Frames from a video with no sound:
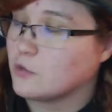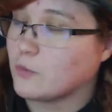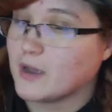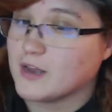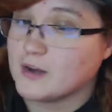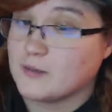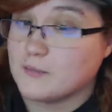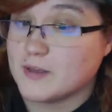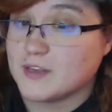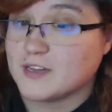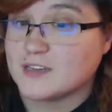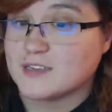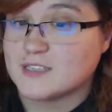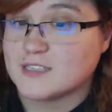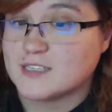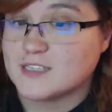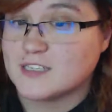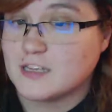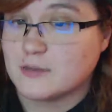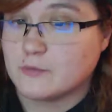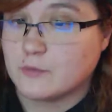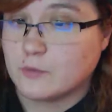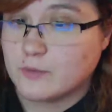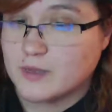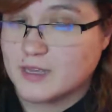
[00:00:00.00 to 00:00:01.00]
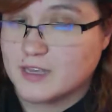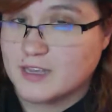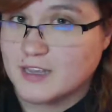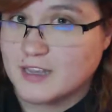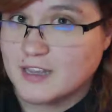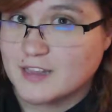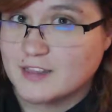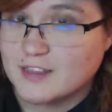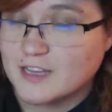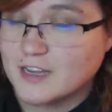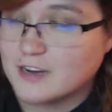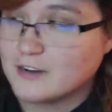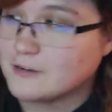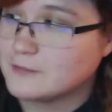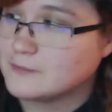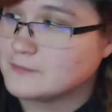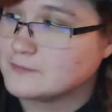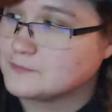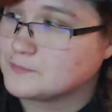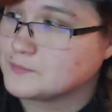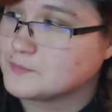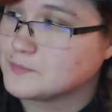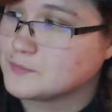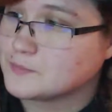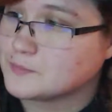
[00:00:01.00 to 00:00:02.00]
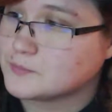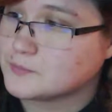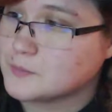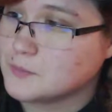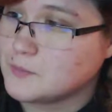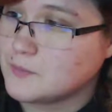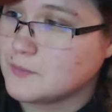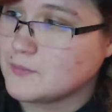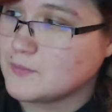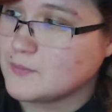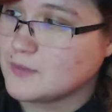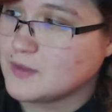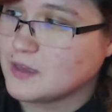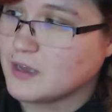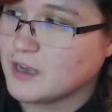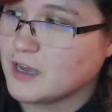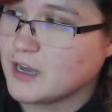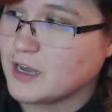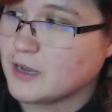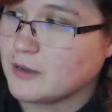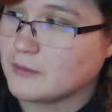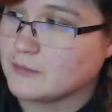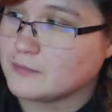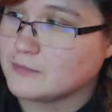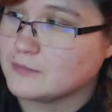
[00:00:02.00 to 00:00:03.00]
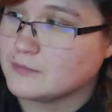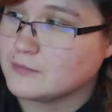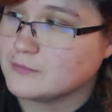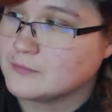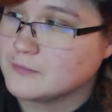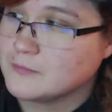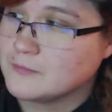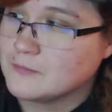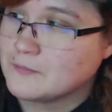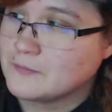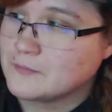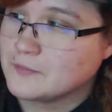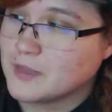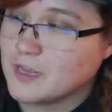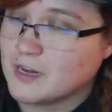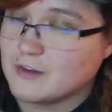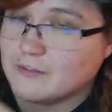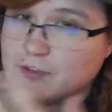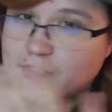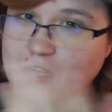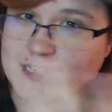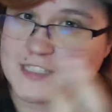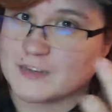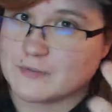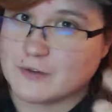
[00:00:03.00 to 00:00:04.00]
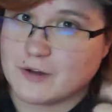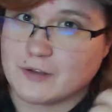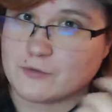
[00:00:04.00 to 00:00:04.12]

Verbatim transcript: quite a bit and see what we can get there. And if you guys